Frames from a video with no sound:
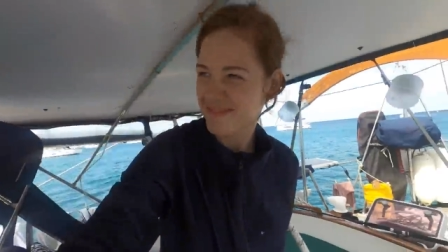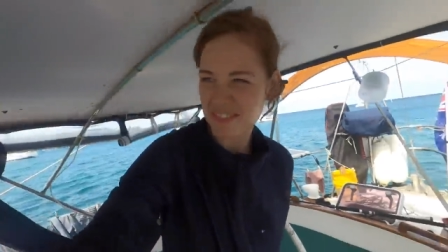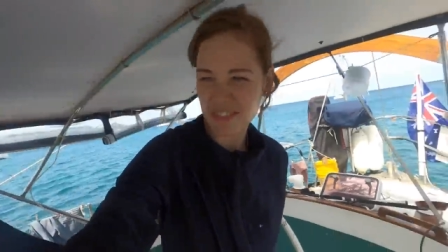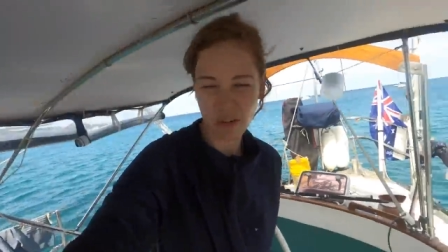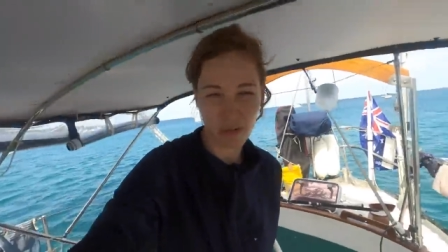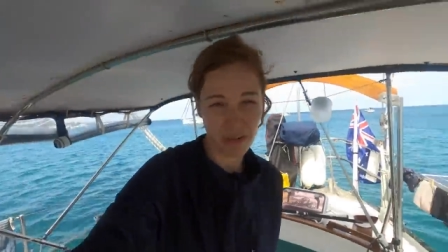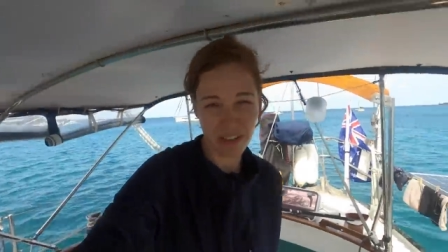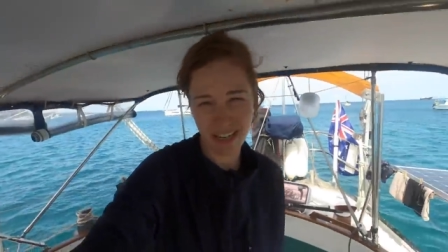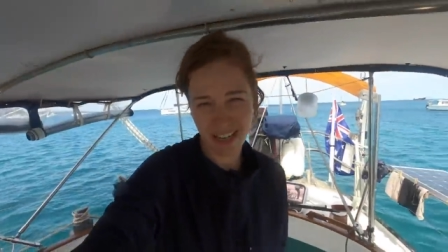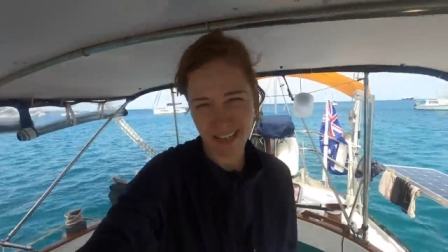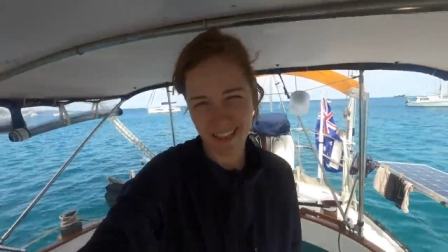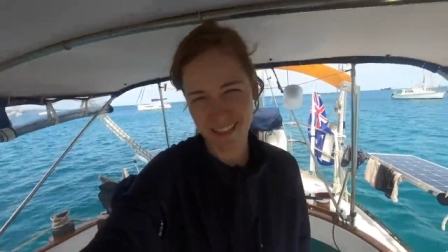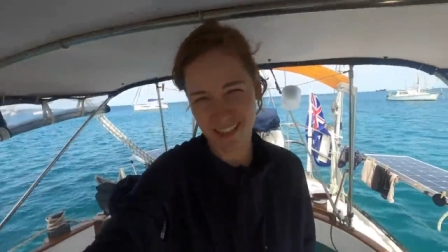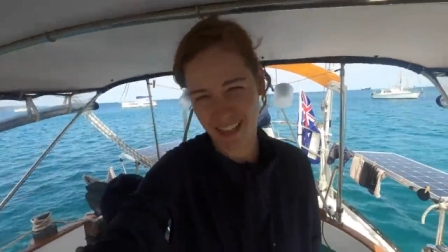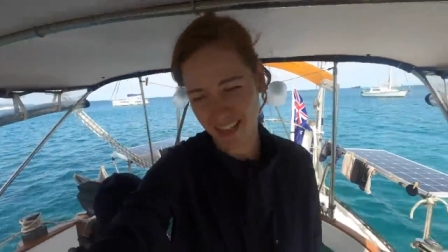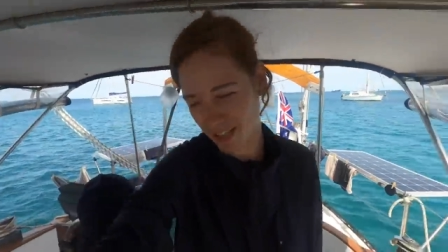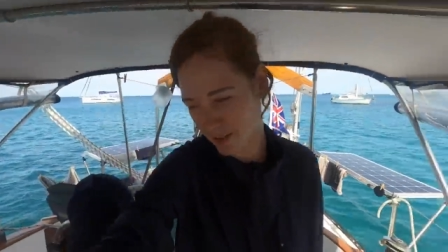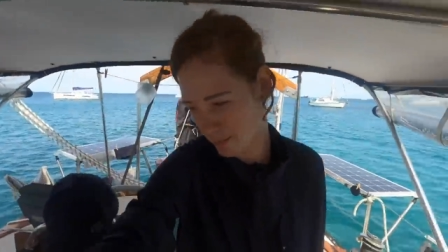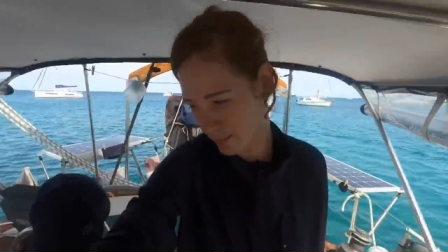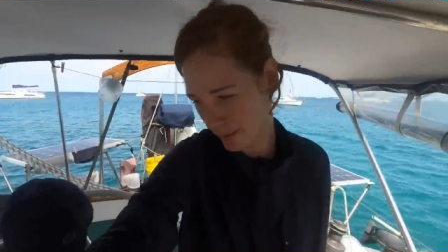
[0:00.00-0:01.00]
not
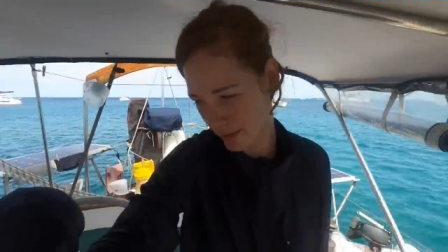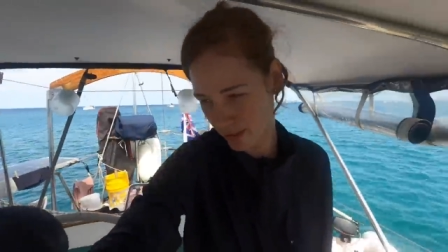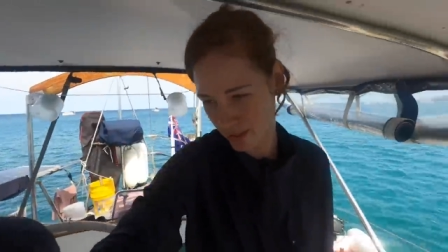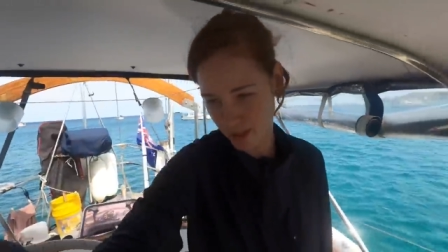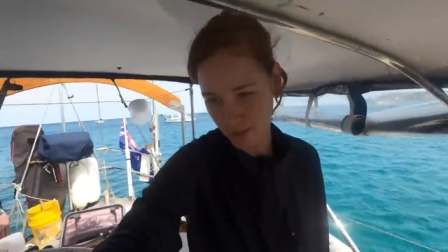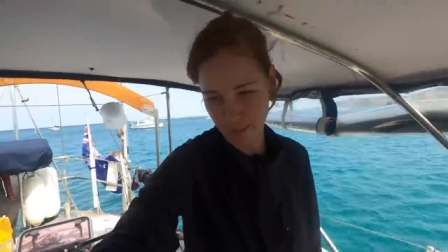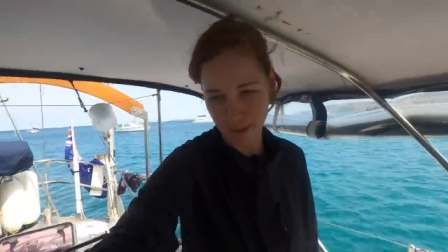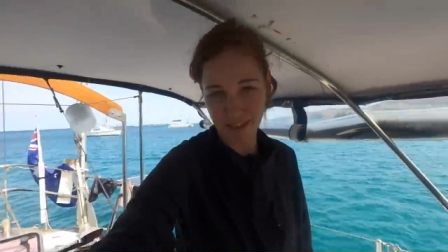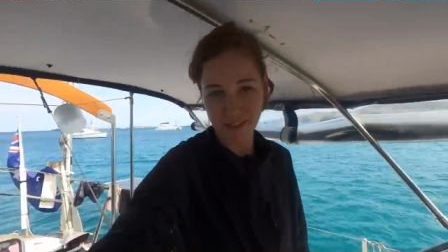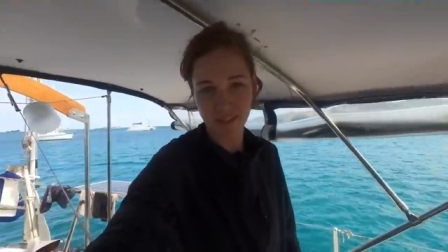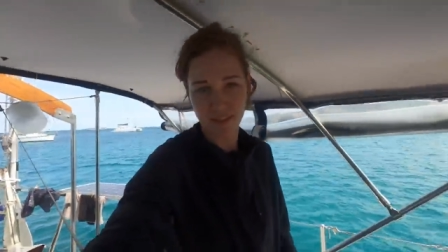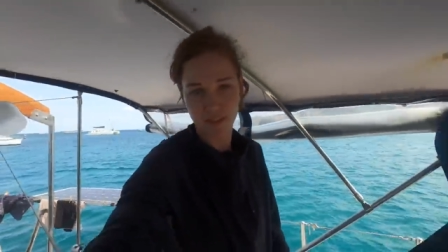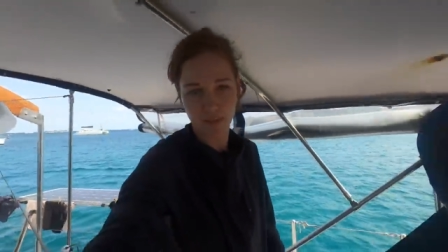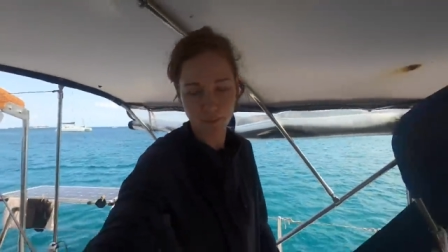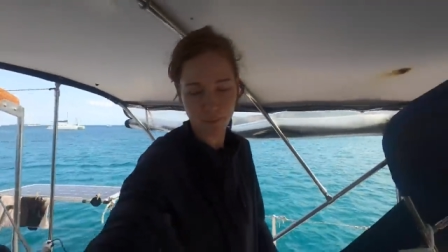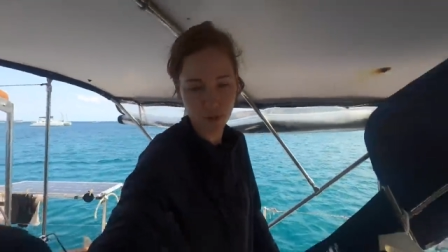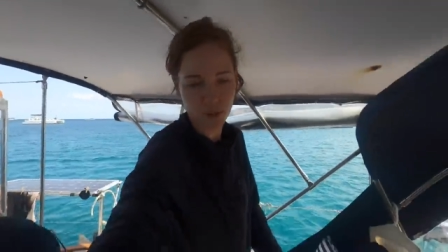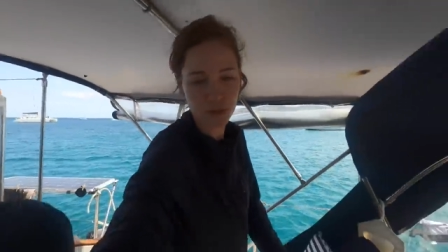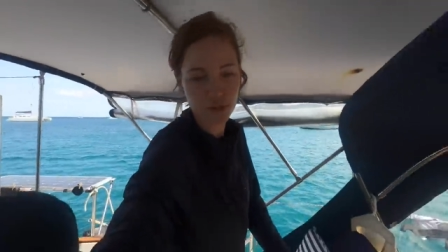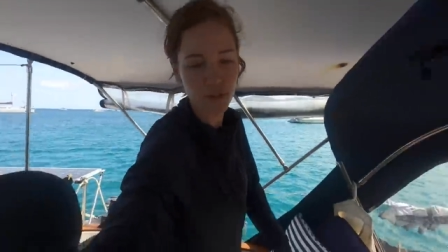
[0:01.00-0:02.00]
lazy, but um, as
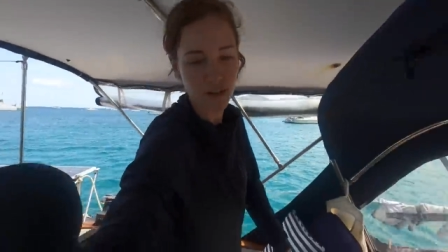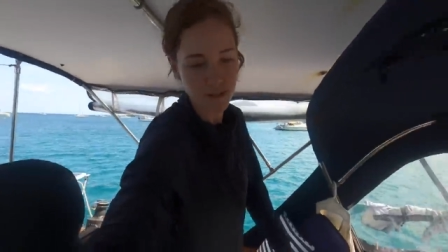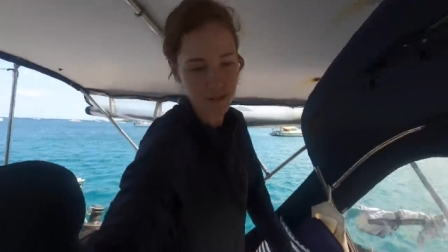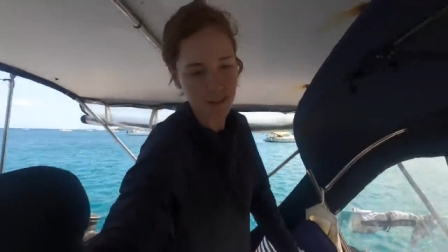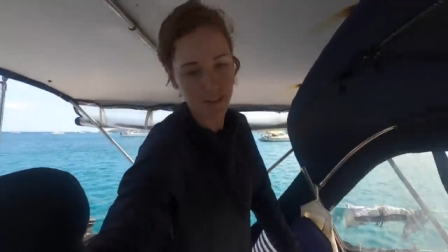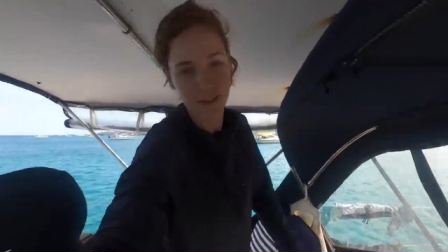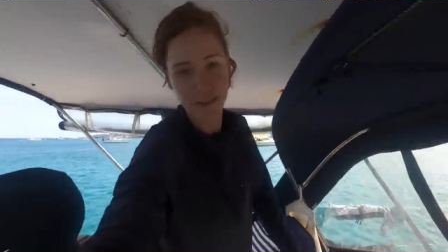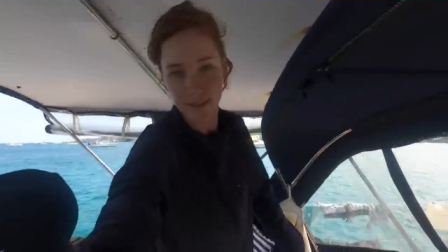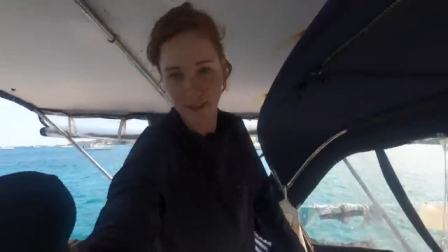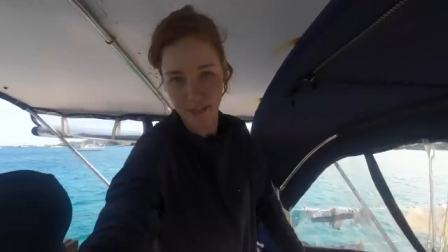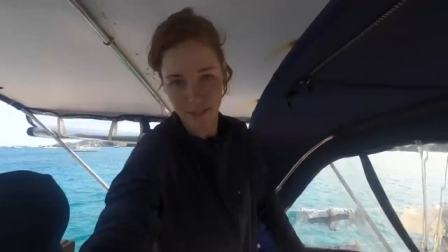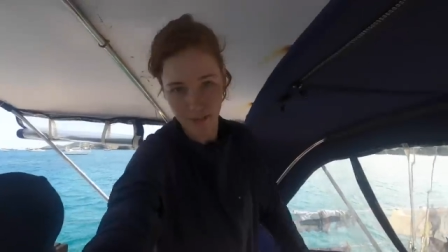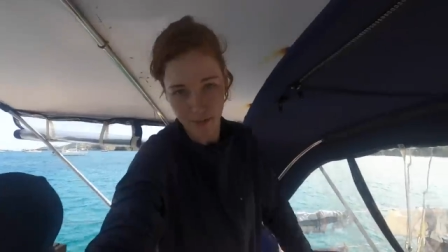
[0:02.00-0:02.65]
procrastinating